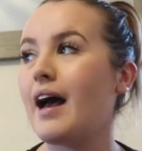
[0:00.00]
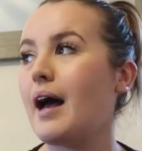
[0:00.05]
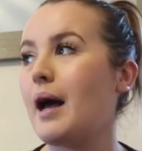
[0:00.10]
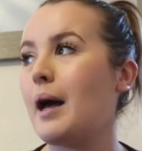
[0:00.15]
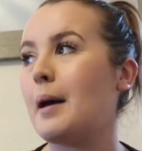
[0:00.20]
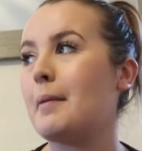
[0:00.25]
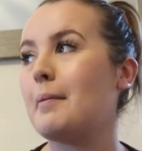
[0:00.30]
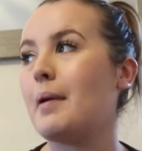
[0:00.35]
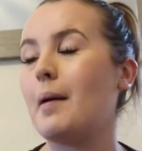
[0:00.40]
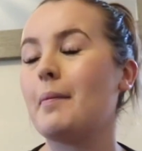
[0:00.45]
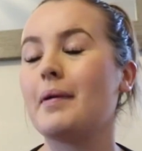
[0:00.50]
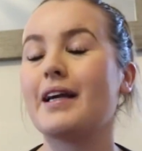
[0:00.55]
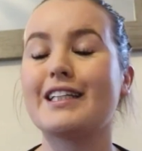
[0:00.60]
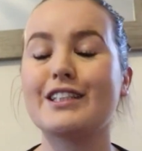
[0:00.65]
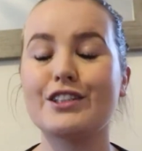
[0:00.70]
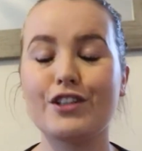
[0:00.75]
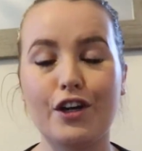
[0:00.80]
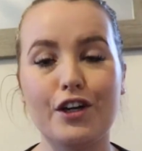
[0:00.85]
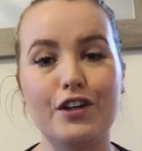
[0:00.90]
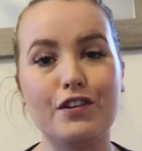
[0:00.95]
Um, I'm
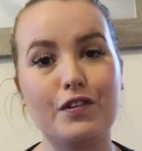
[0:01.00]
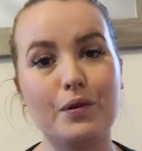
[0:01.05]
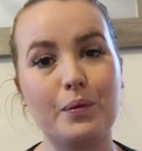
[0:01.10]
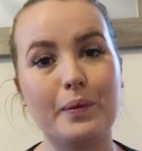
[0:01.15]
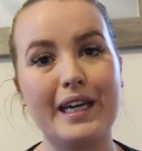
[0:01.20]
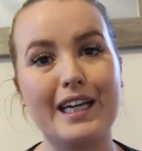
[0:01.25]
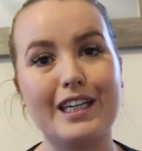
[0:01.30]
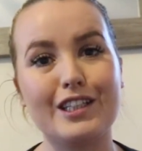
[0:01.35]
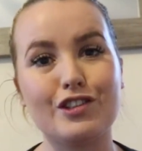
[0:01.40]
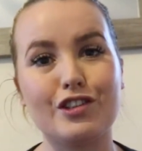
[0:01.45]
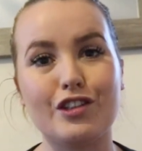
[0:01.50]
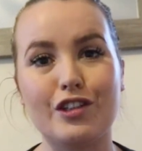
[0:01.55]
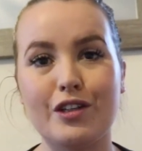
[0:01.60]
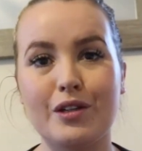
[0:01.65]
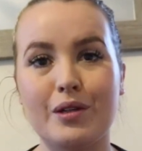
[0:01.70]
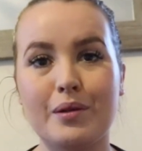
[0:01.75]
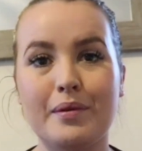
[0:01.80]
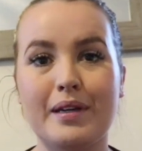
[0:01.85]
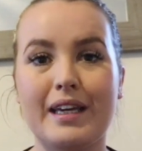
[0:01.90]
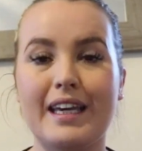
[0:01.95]
excited for week
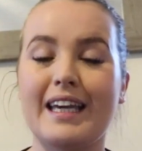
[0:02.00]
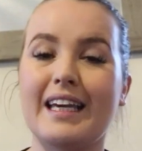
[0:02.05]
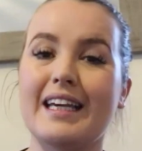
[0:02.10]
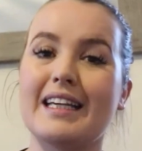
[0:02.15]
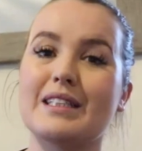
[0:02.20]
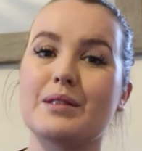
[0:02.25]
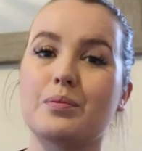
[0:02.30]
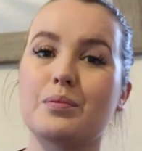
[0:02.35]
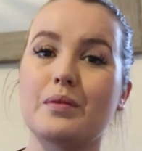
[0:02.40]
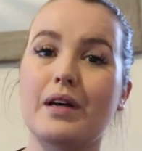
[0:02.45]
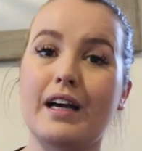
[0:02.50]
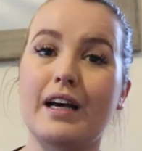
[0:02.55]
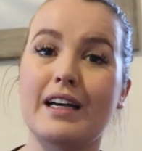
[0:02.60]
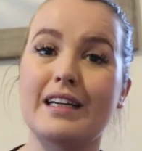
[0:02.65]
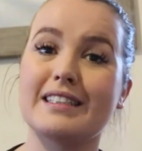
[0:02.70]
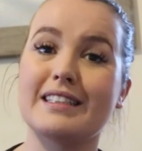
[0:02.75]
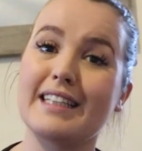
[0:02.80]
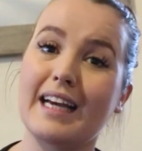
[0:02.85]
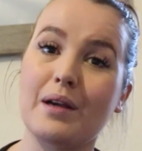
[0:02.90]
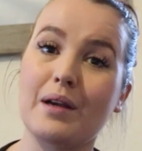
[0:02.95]
two. It is
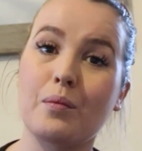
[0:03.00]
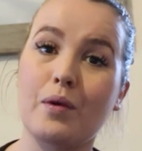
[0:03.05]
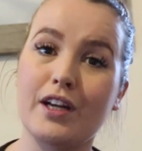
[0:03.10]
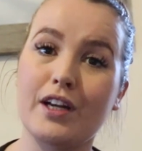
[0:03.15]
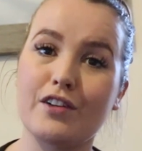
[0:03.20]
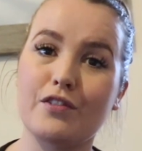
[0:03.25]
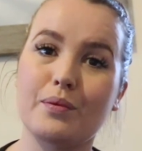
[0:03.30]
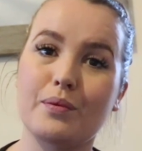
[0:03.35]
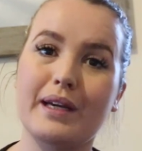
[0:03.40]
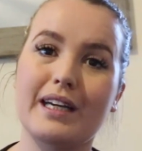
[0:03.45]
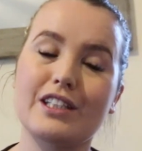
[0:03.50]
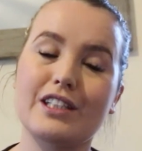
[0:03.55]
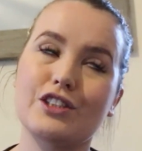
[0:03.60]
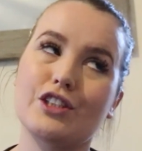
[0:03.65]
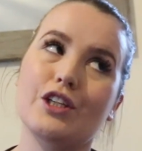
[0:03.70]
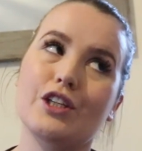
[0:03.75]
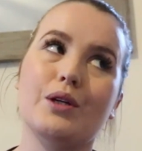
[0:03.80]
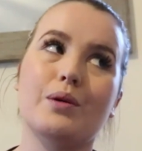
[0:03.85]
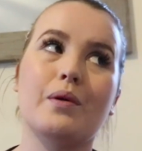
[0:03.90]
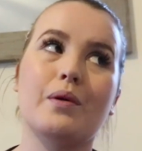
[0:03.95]
uh, day one of week
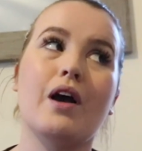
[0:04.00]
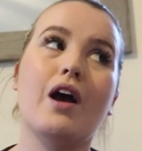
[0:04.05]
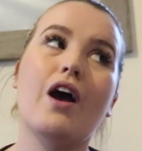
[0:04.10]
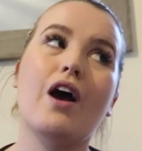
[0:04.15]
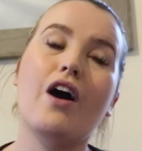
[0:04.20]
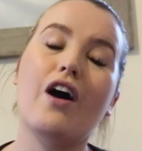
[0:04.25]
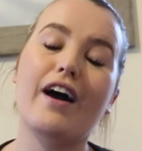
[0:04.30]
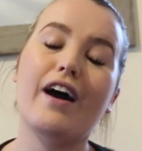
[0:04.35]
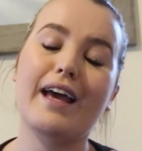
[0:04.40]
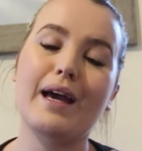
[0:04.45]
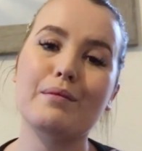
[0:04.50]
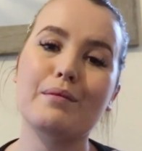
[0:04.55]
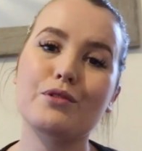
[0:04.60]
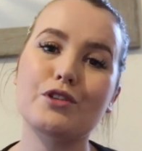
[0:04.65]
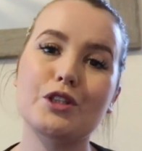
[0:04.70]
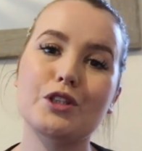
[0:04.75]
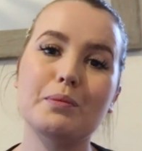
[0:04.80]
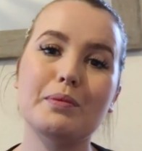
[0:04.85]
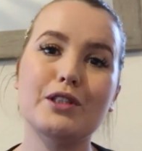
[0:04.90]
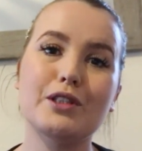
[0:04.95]
two. I am
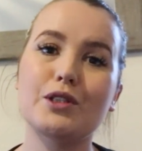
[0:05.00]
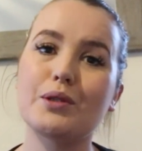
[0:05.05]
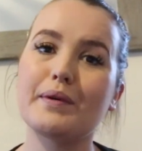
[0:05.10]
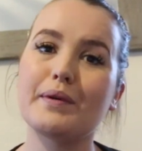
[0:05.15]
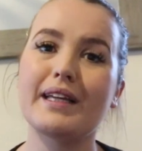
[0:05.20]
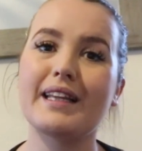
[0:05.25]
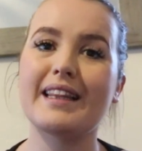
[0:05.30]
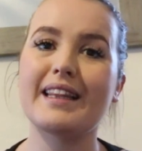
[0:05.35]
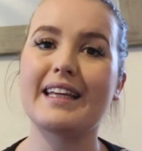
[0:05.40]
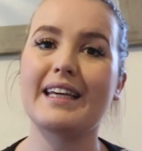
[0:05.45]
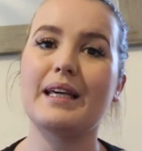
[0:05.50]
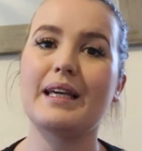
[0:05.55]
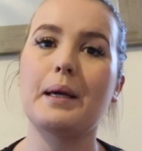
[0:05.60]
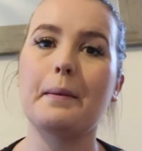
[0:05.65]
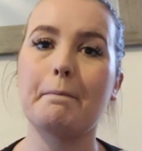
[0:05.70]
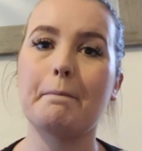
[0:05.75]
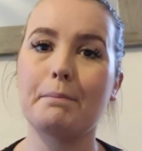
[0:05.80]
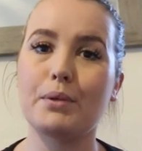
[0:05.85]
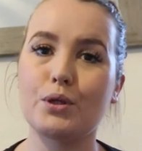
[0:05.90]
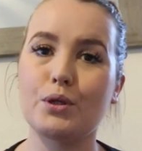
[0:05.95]
gonna be doing the
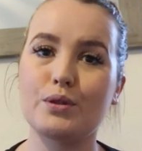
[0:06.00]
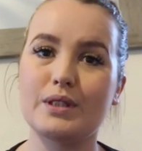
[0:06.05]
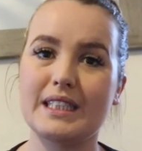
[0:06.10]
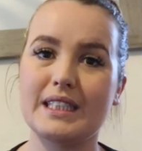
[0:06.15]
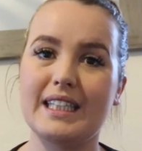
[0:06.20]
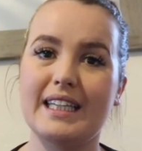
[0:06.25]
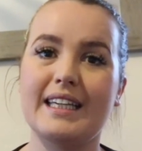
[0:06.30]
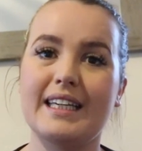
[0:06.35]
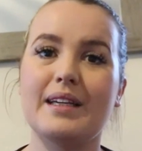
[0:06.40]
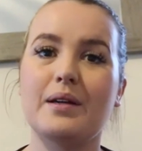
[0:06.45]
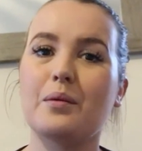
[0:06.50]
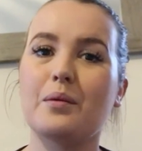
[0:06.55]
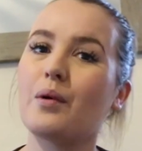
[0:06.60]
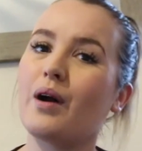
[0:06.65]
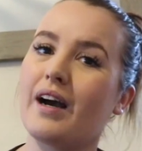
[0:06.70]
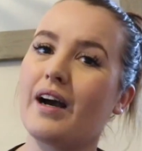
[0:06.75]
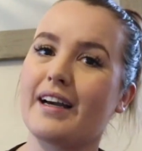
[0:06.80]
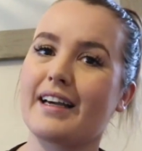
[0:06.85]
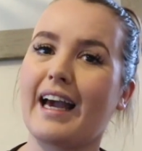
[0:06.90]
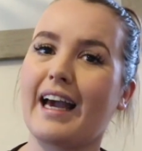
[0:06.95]
booty
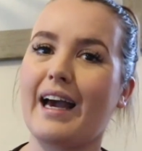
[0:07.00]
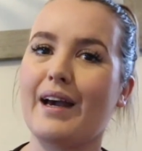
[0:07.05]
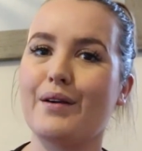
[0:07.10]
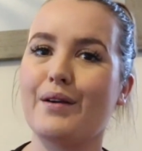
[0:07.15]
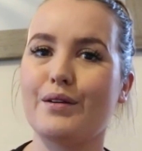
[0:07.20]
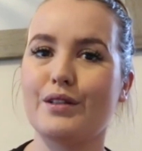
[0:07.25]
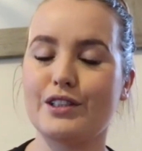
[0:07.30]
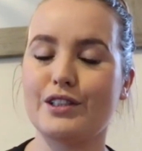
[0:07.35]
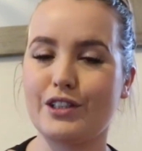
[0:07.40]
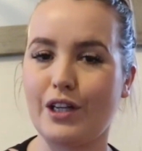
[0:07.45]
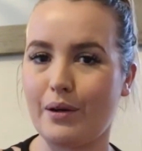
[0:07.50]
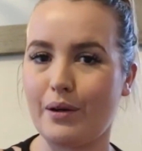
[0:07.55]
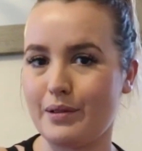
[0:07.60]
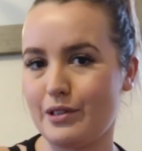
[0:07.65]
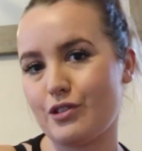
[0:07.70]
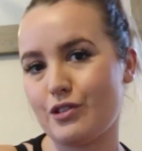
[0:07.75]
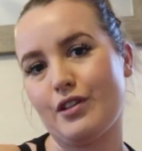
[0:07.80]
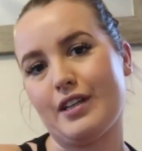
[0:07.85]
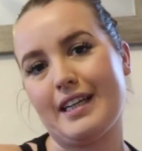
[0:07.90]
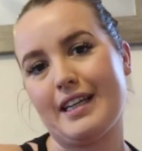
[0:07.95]
workout, so
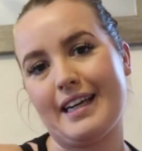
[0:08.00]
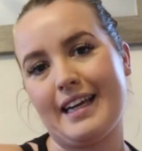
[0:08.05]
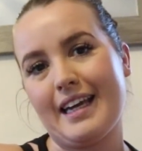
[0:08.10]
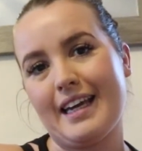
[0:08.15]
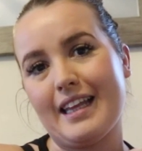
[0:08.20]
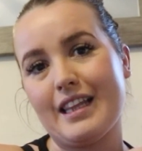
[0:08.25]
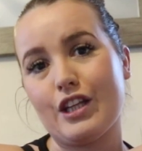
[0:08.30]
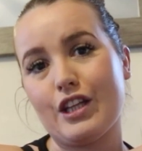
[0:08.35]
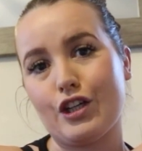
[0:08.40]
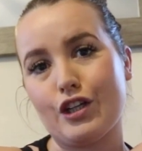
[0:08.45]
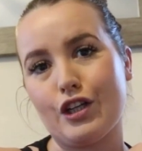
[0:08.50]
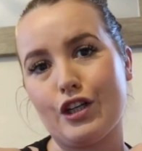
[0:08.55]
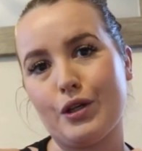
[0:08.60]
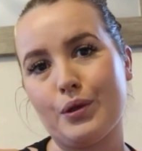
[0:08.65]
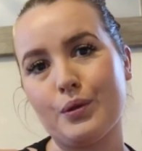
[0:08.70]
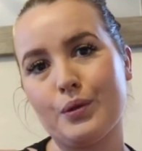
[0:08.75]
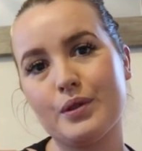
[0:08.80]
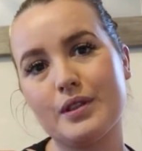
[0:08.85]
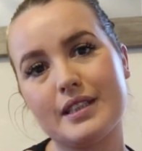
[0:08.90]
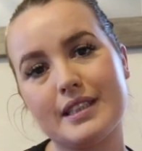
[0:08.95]
it's gonna hit the
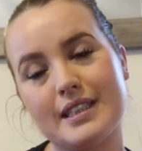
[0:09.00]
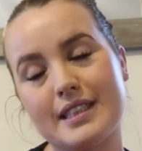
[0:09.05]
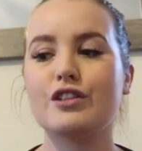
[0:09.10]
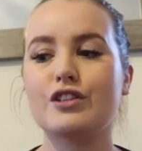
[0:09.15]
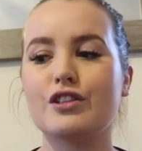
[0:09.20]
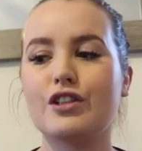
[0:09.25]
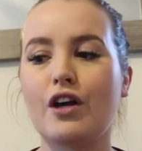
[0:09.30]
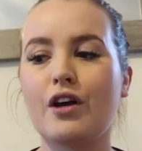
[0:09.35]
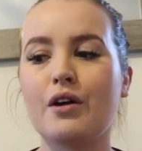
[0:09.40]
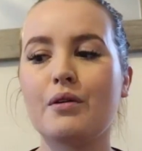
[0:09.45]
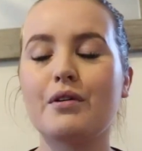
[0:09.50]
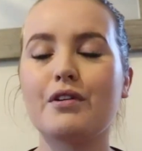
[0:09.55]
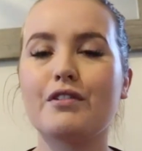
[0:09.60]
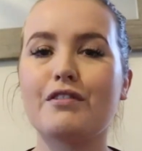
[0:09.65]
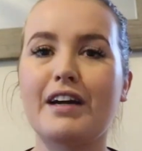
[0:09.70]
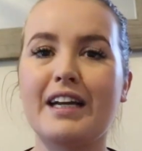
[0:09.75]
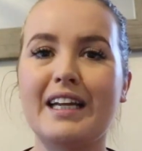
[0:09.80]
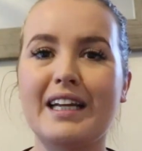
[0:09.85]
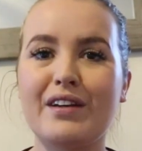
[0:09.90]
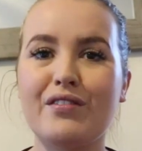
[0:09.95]
glutes. So
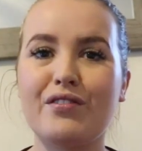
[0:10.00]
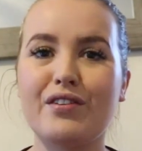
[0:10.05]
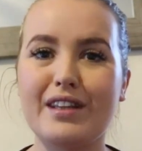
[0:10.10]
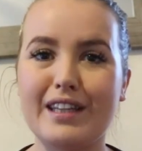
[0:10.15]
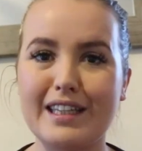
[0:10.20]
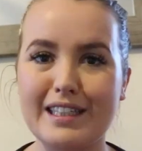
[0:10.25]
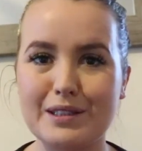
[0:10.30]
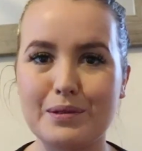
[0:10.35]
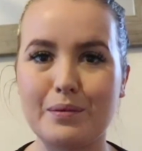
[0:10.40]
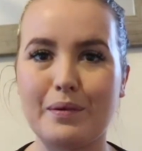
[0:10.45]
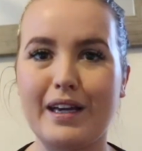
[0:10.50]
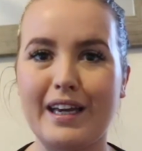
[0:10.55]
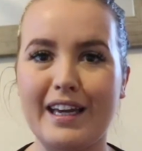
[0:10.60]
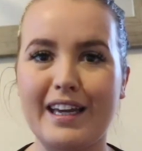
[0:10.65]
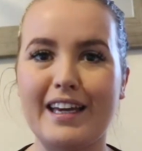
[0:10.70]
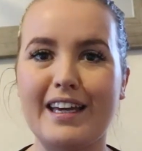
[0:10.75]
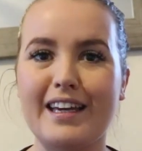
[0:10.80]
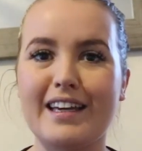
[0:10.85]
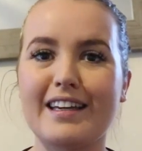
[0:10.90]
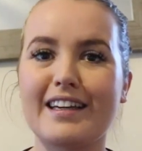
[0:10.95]
ready for this
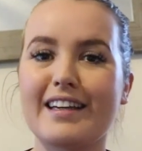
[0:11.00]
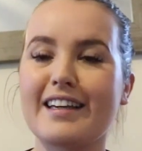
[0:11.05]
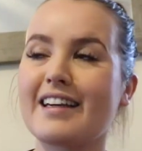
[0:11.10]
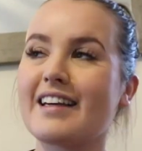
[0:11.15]
week.